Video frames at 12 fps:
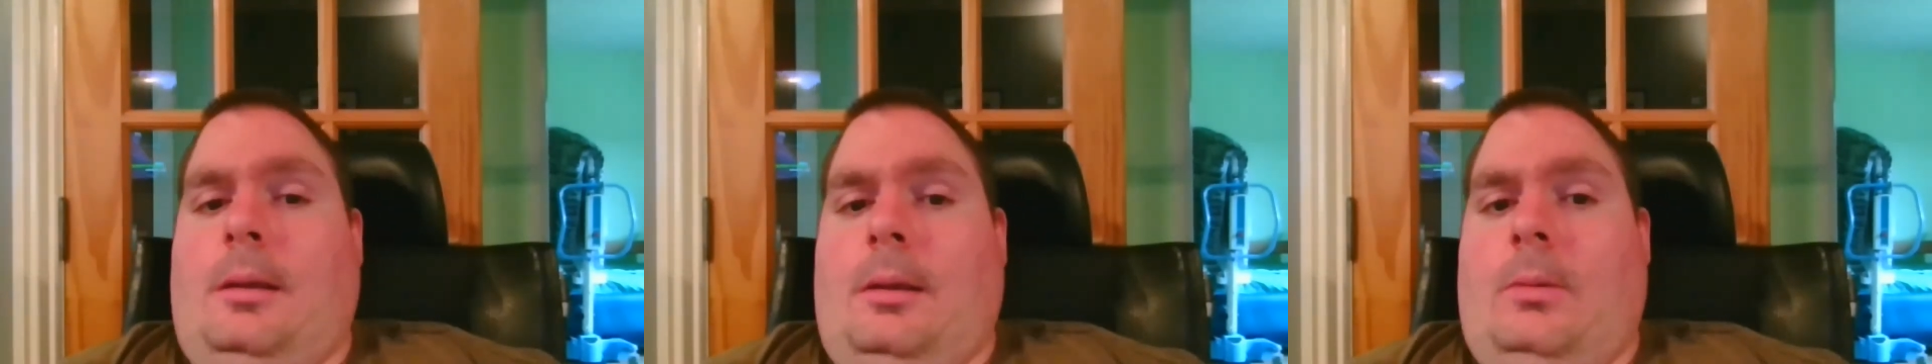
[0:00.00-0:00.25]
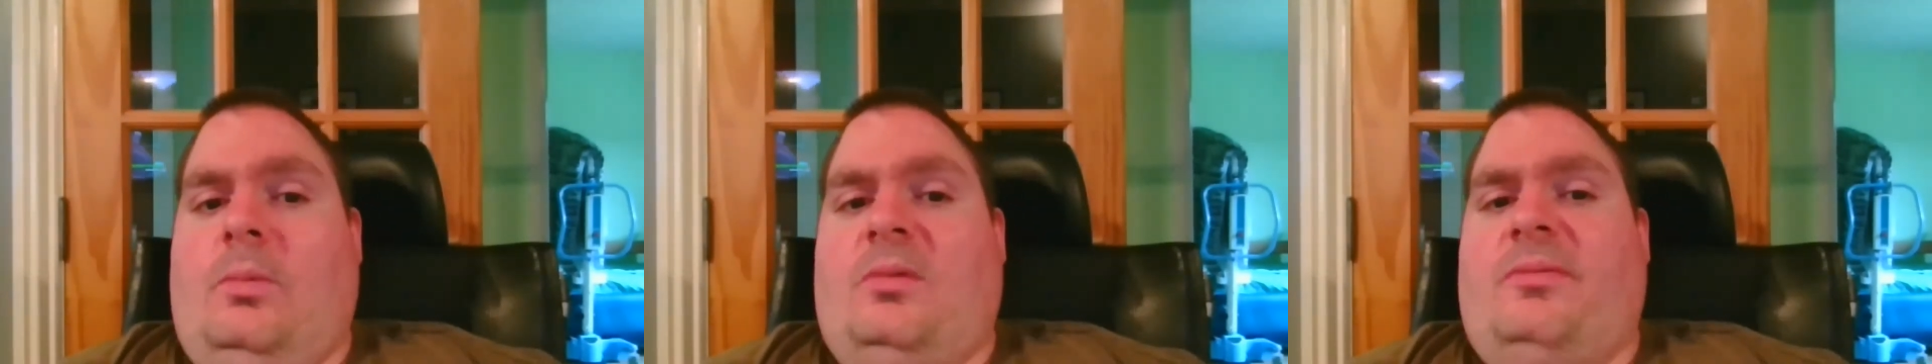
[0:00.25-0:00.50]

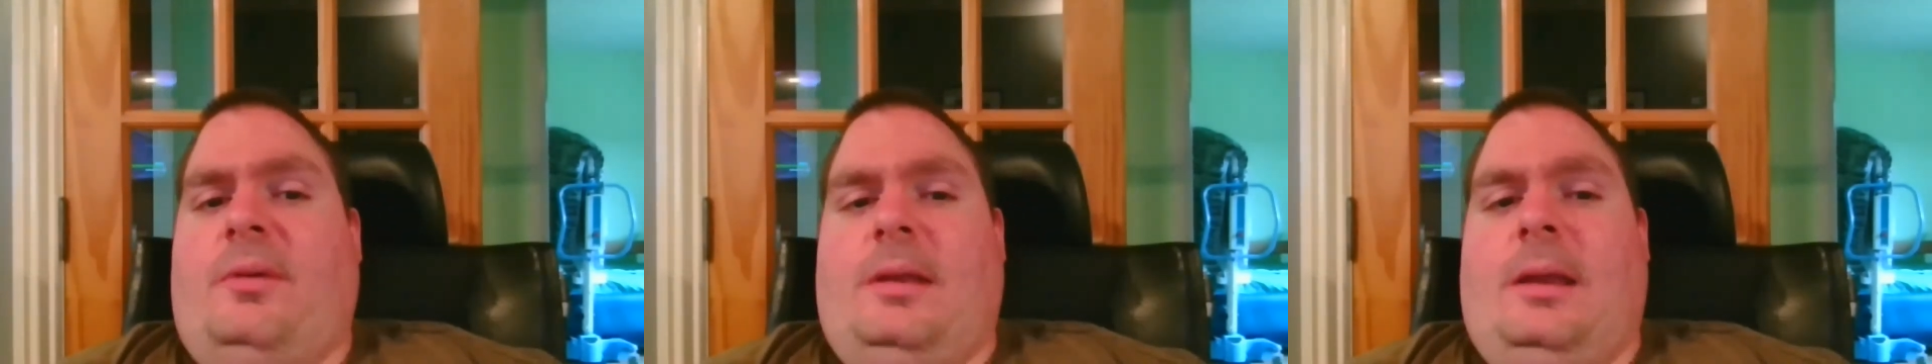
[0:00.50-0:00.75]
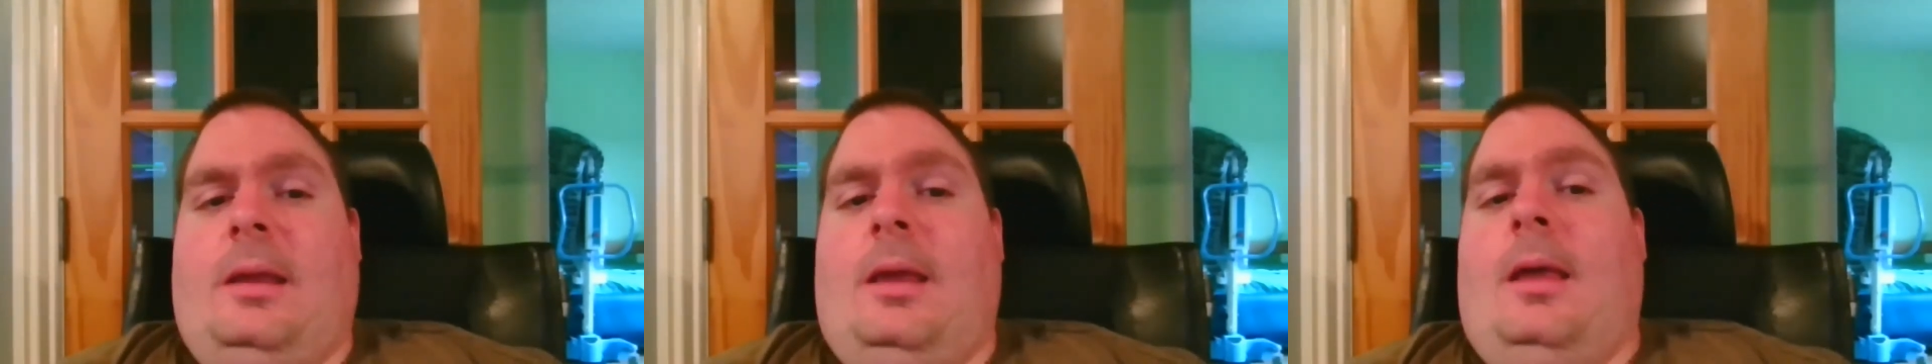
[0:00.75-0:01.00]
It's funny.
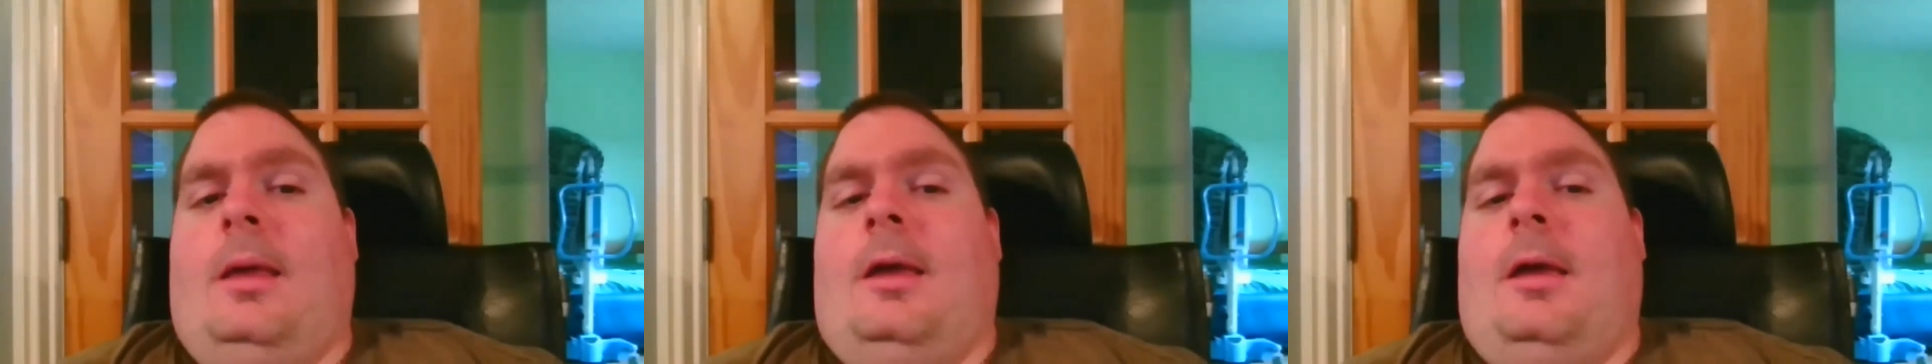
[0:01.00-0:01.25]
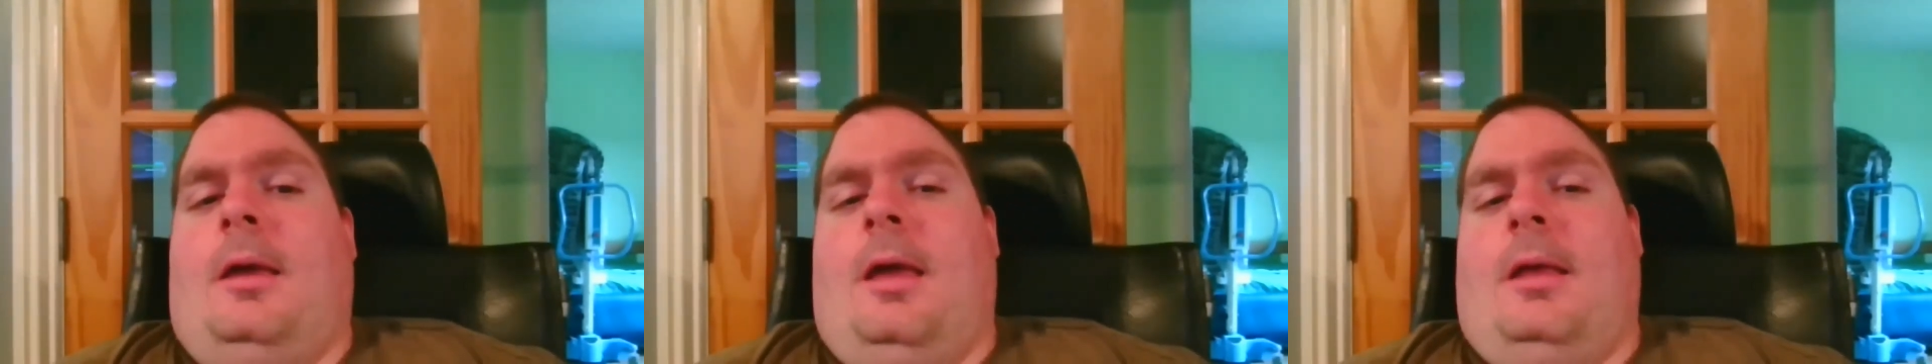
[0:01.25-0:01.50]

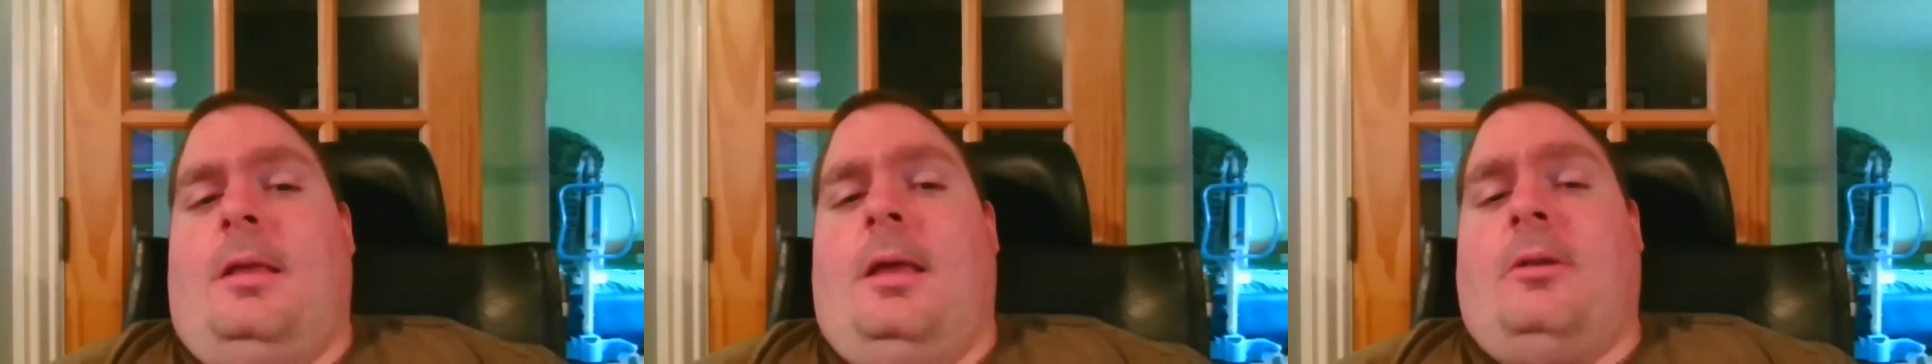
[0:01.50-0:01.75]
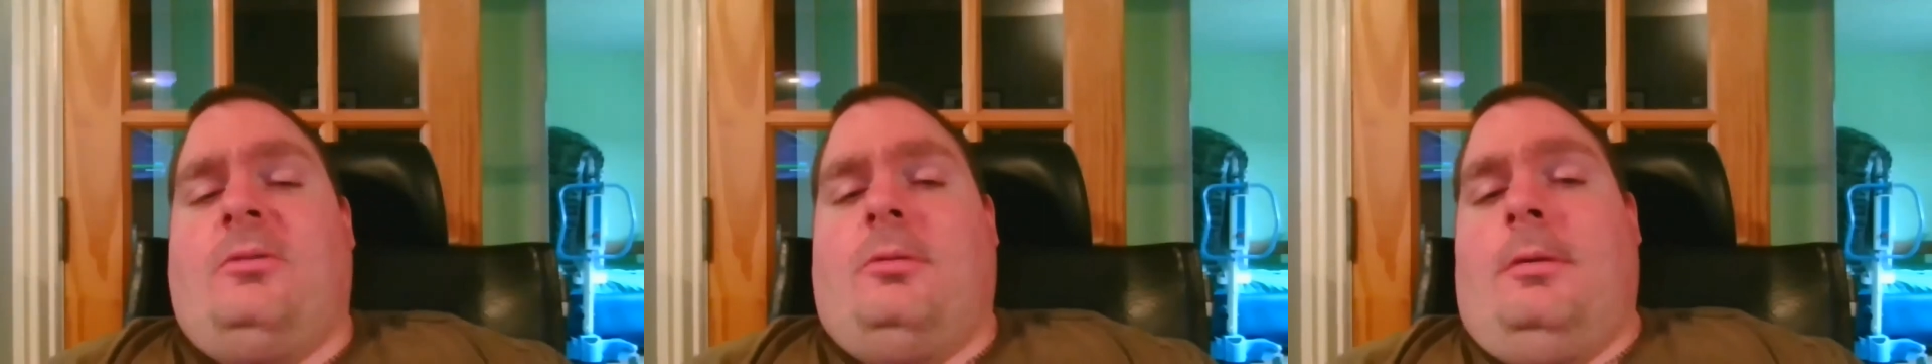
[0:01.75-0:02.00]
And
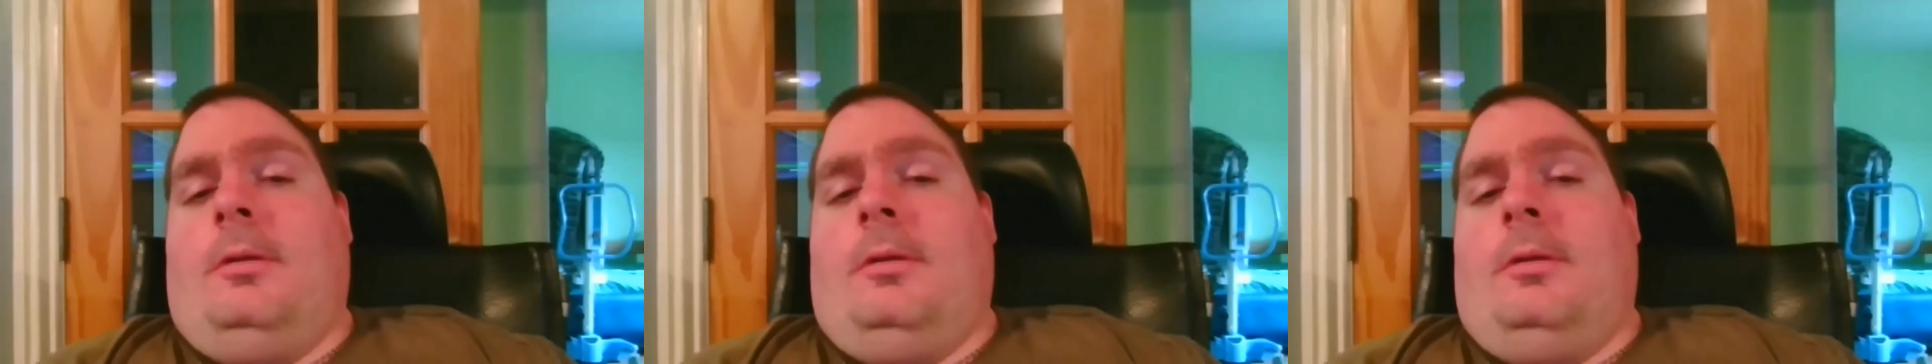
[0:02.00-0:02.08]
it, uh,